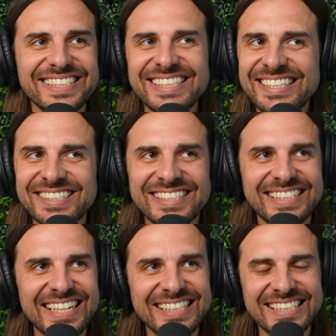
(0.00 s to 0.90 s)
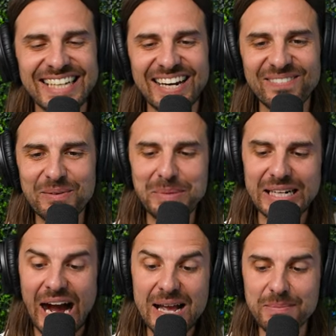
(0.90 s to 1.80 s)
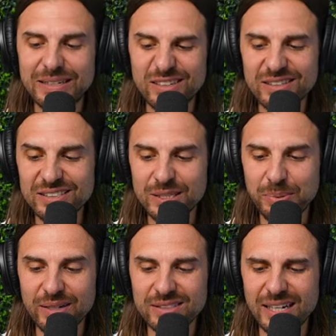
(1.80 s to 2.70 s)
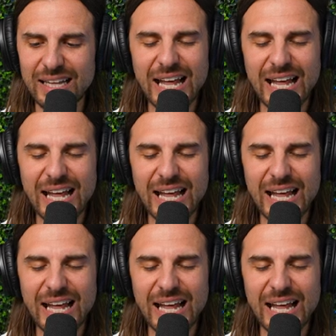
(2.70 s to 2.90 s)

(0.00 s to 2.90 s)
You sick son of a bitch. I am in good spirits today.